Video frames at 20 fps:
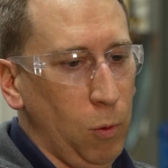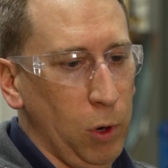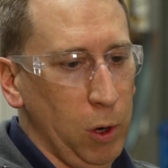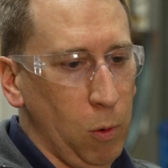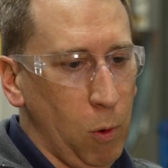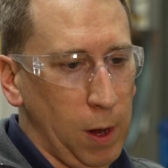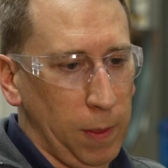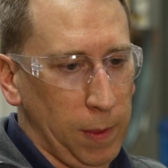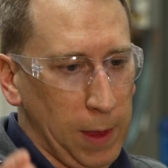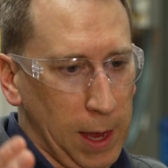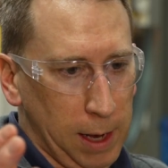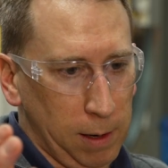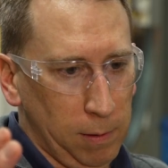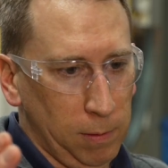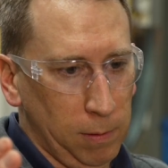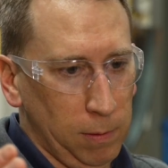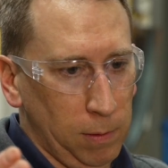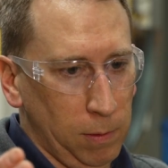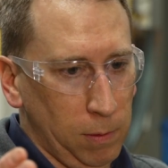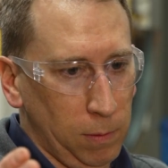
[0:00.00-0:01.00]
we want that
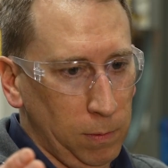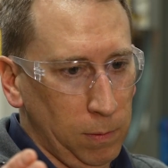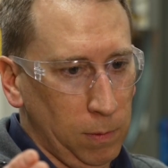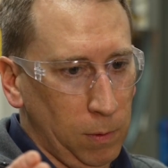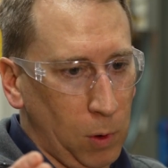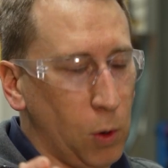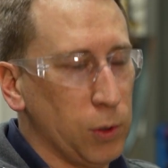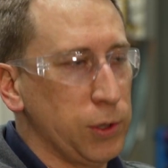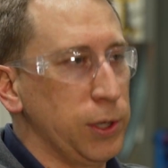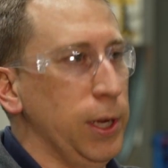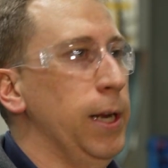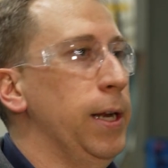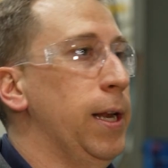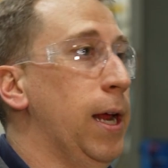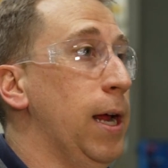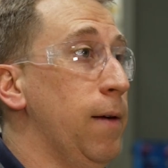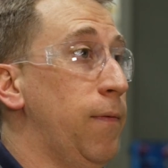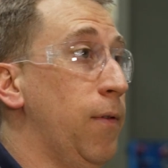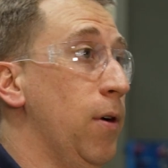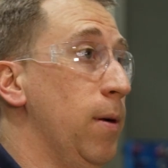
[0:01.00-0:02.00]
whole set of
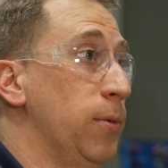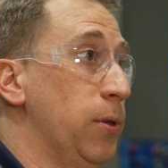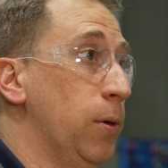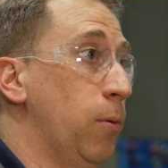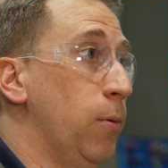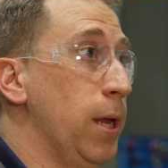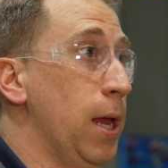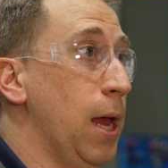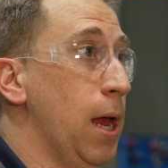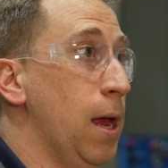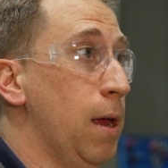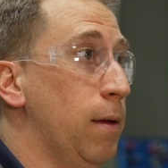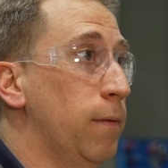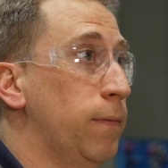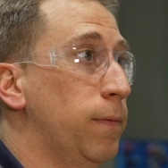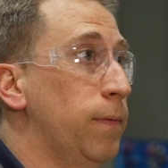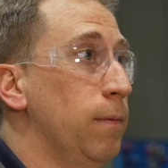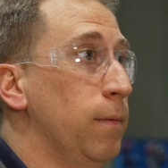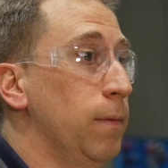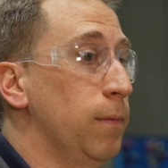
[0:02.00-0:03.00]
diaphragms that we
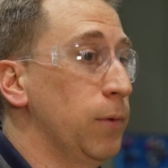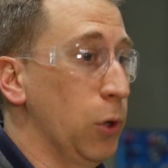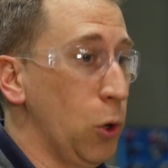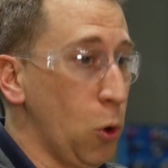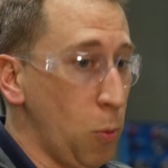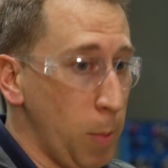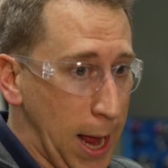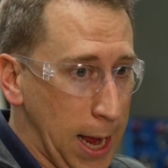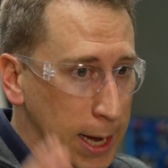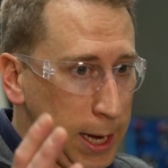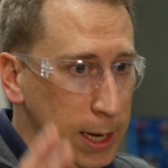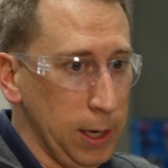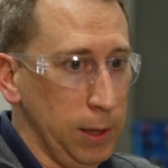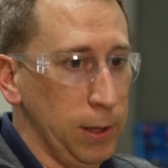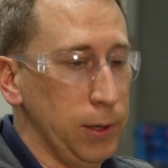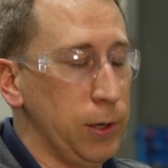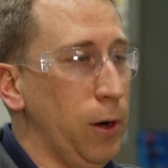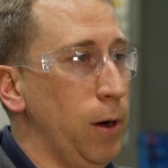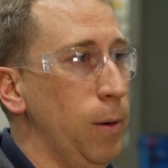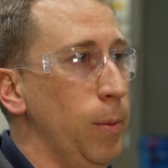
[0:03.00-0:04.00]
have to go back into
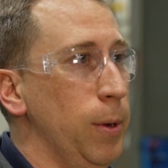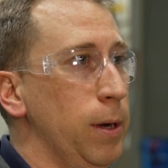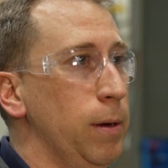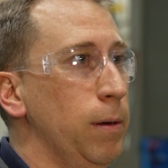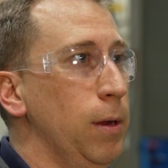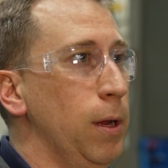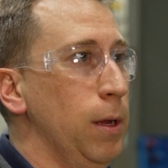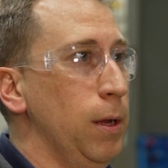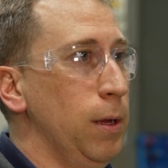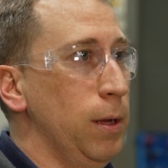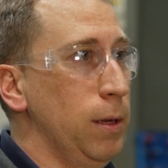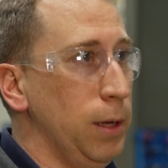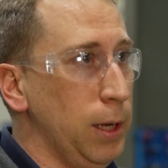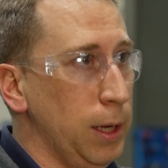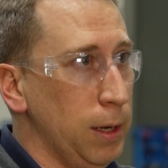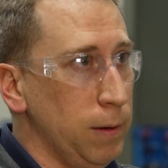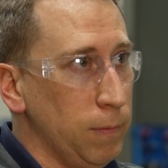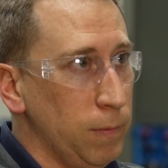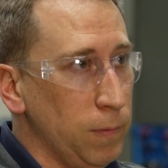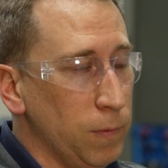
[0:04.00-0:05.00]
the turbine
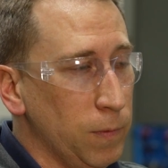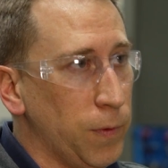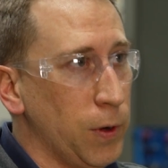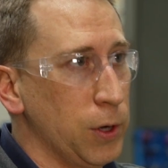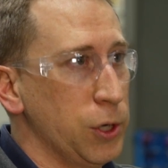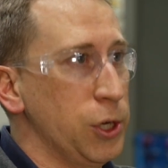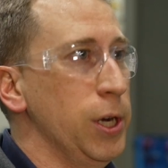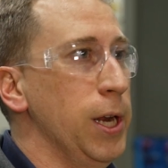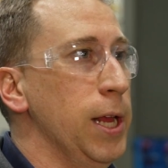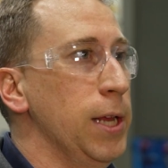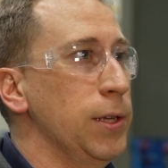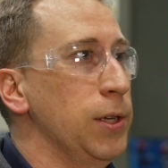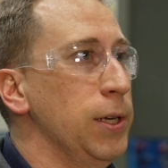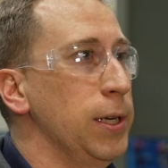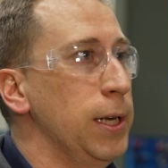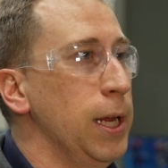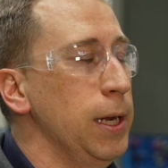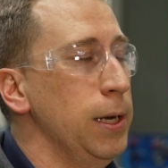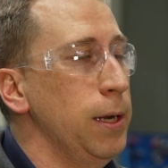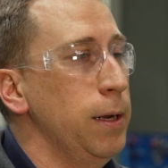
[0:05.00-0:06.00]
and function as
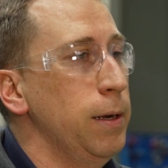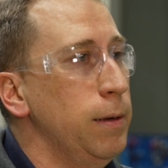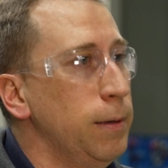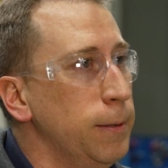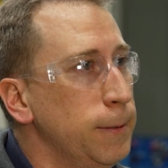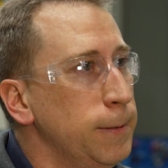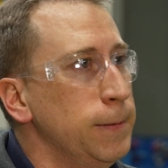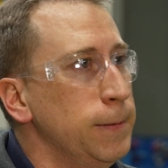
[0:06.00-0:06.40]
intended.